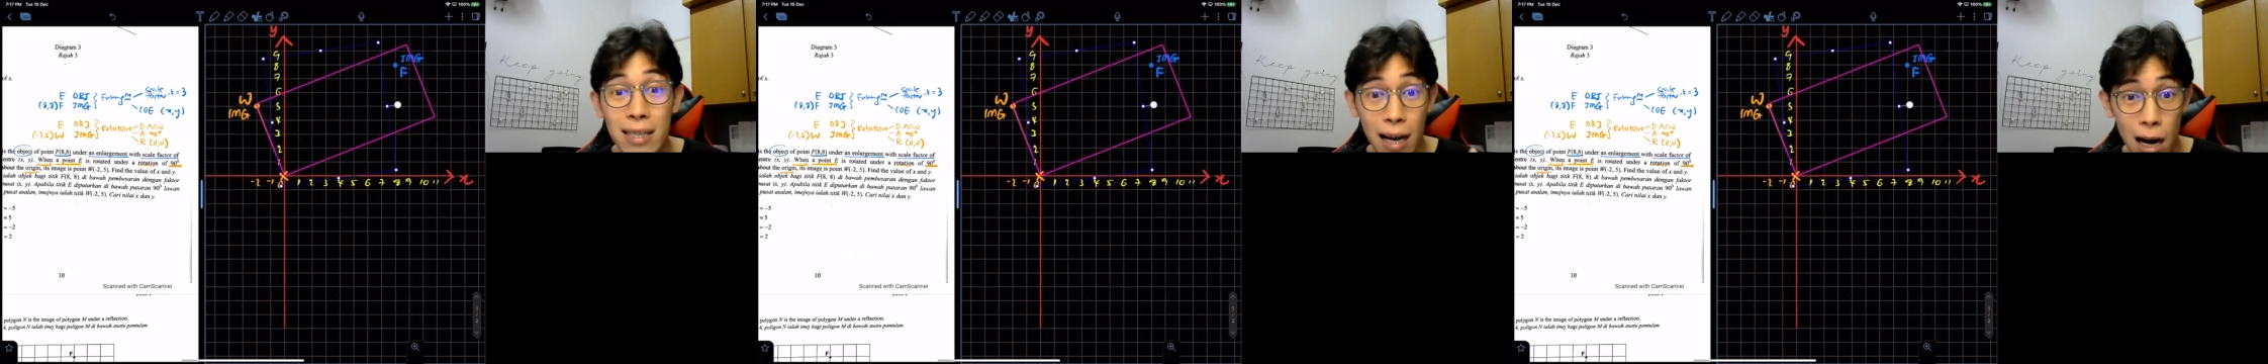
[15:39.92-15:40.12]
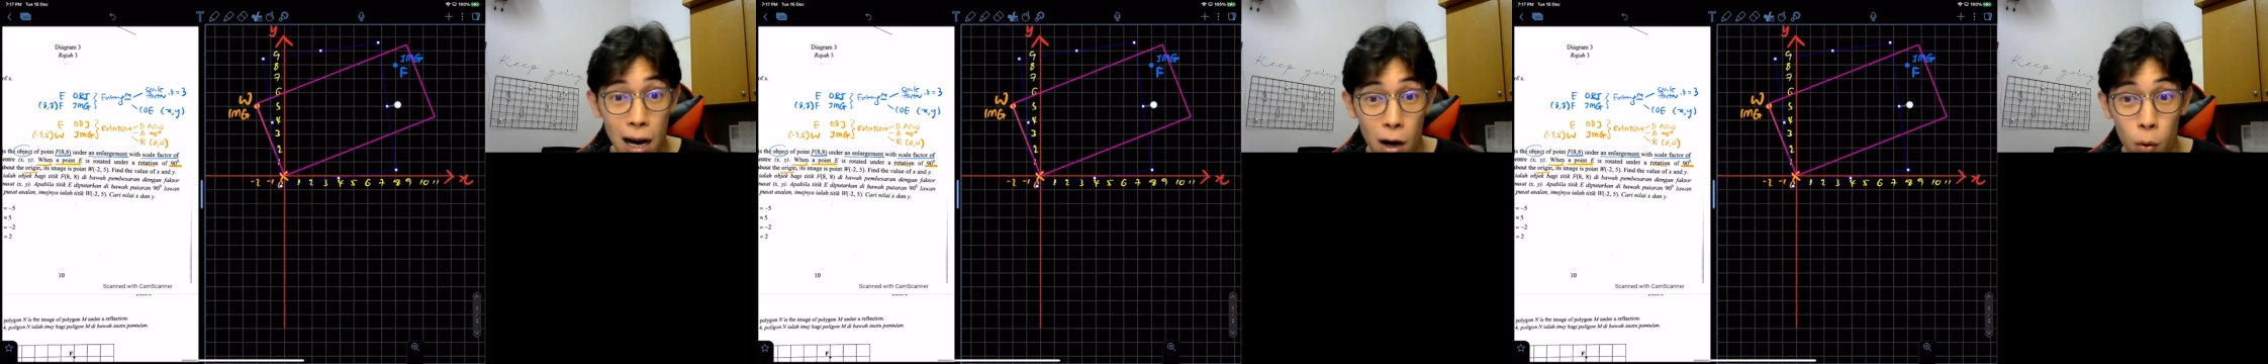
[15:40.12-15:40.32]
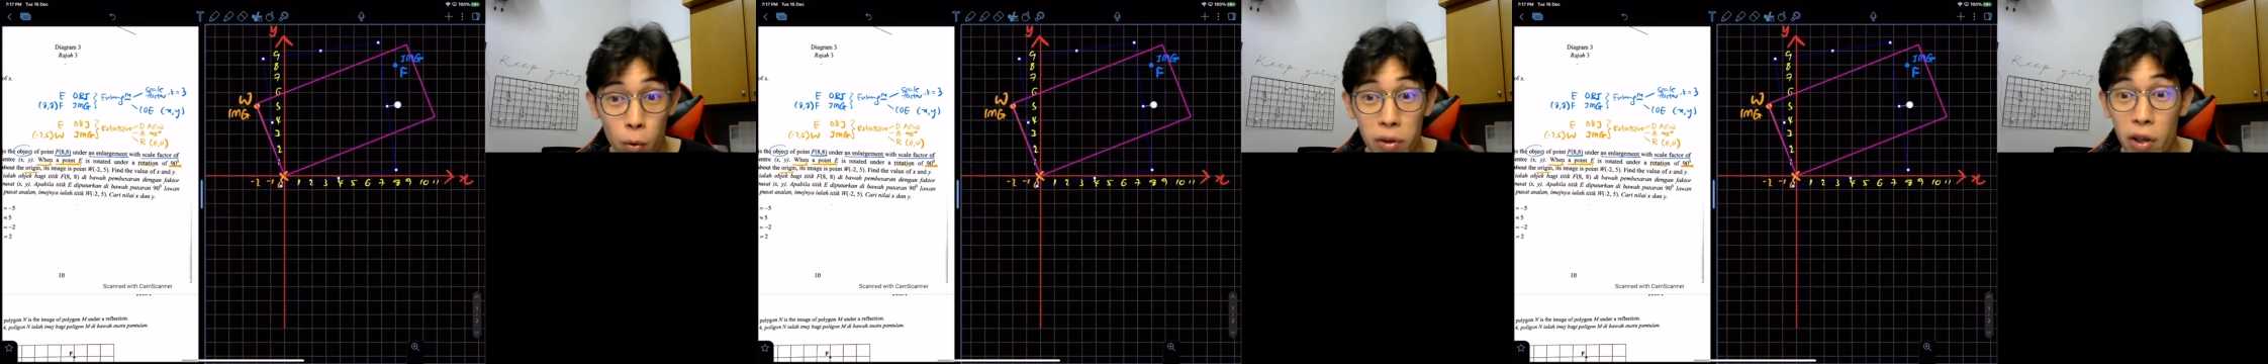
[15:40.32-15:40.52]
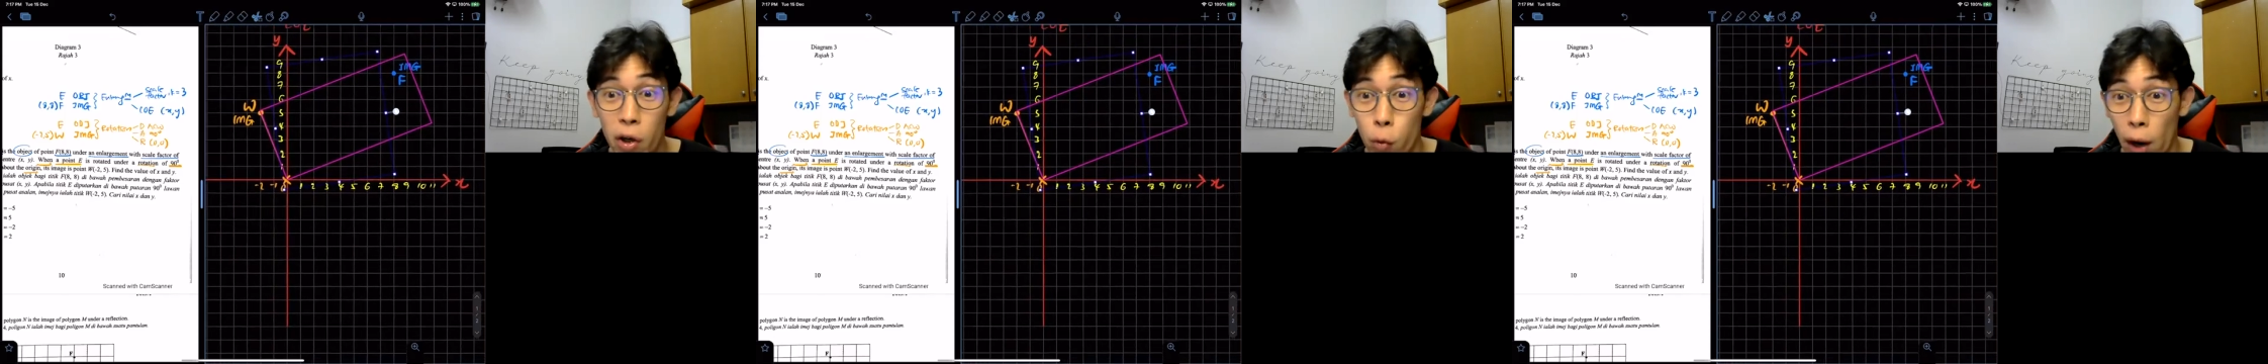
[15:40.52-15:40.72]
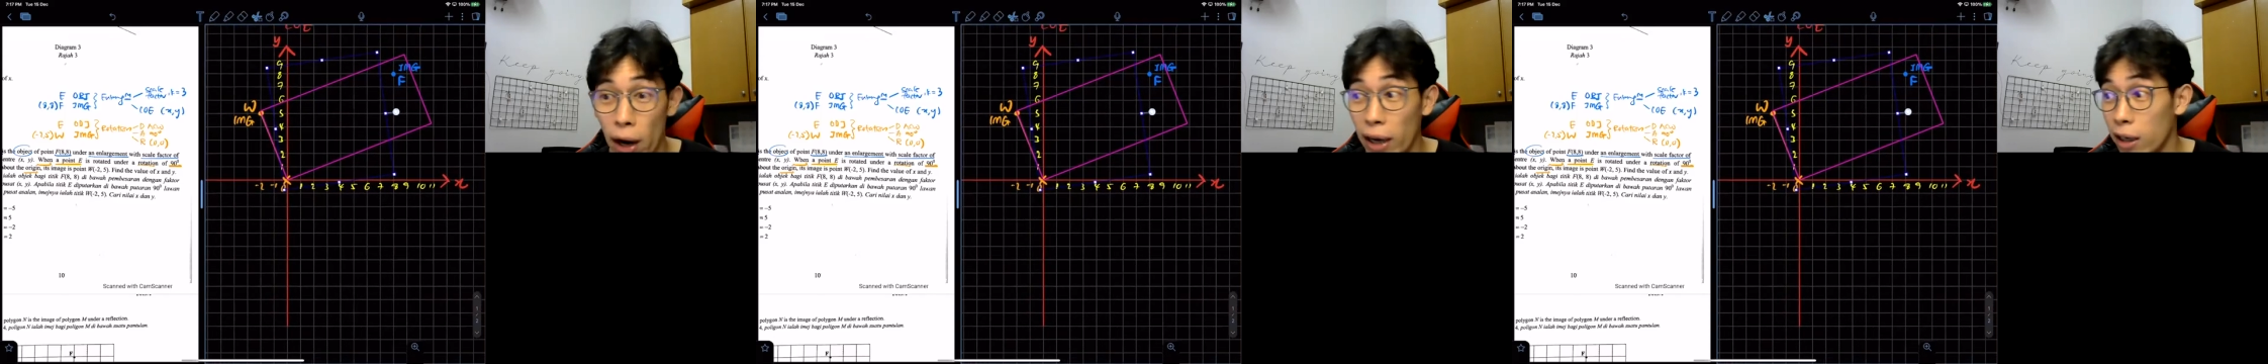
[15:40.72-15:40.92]
count
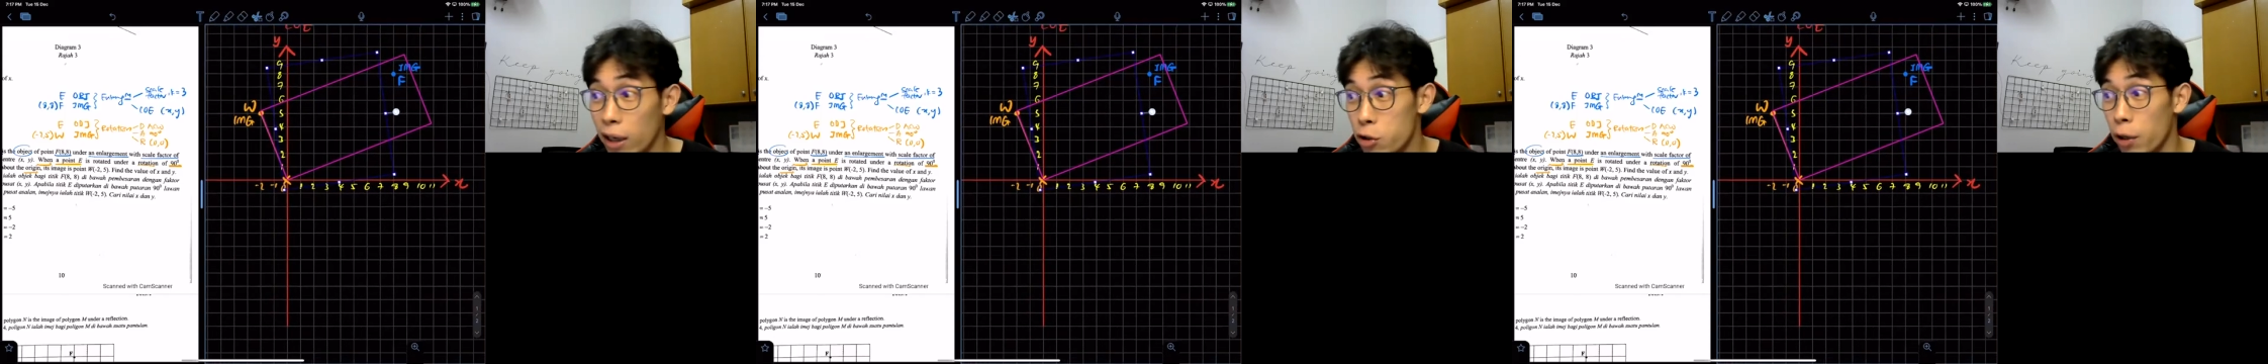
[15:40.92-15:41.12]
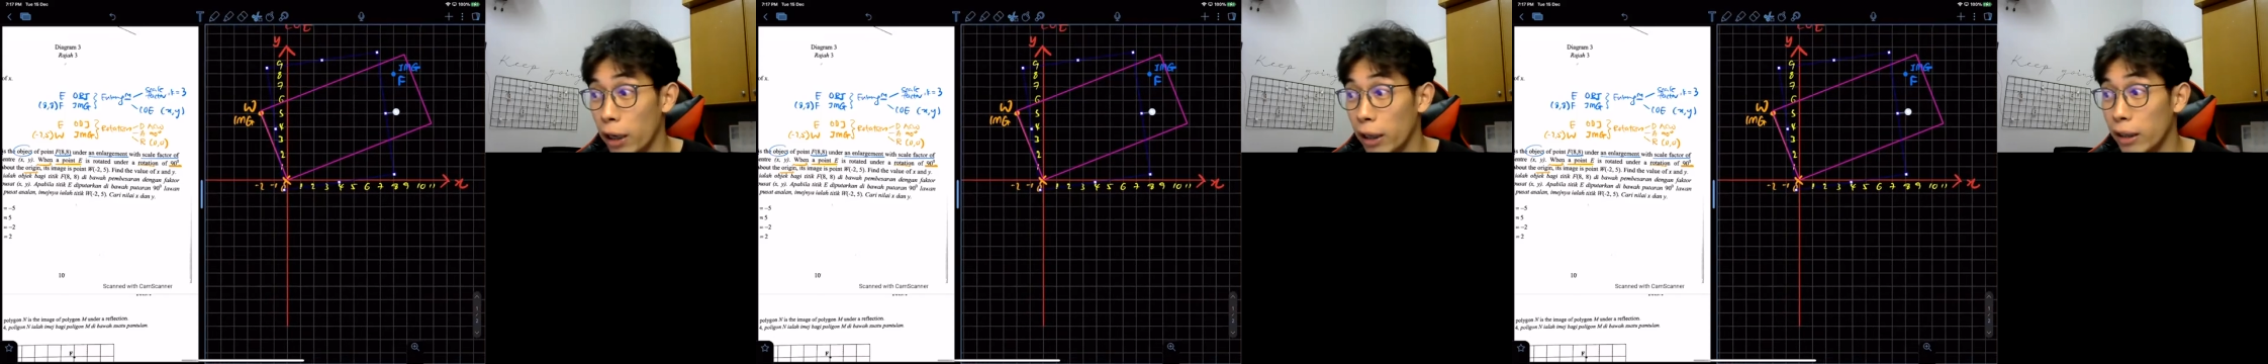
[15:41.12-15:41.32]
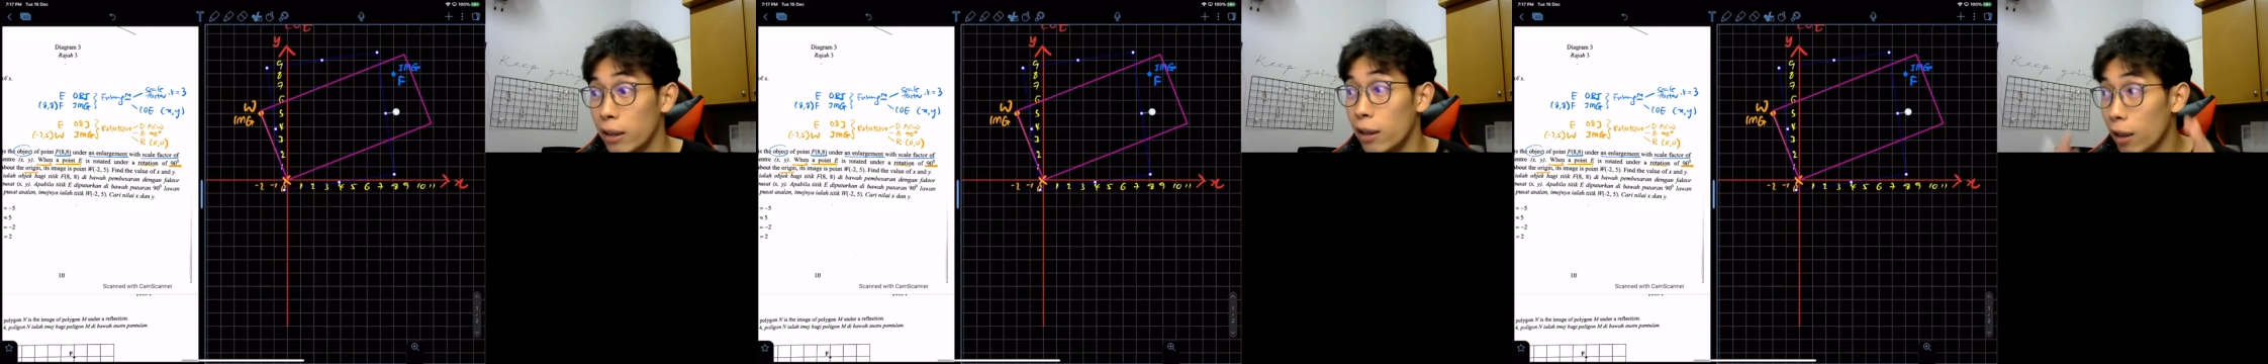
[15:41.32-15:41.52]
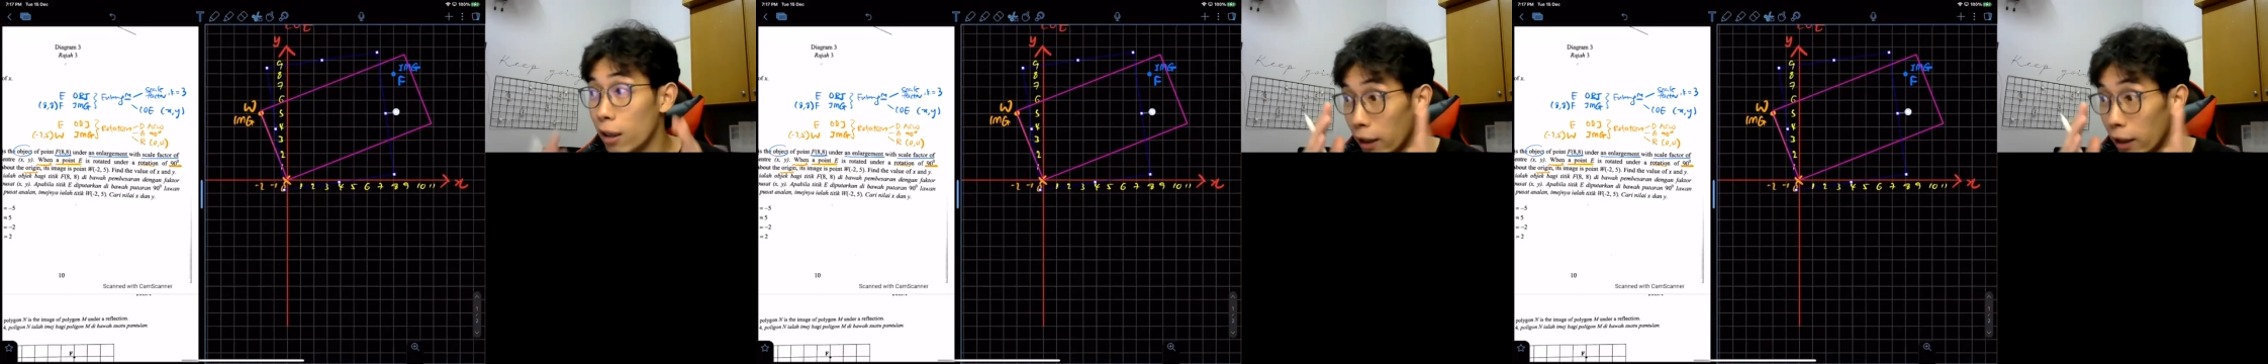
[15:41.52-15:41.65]
the right angle triangle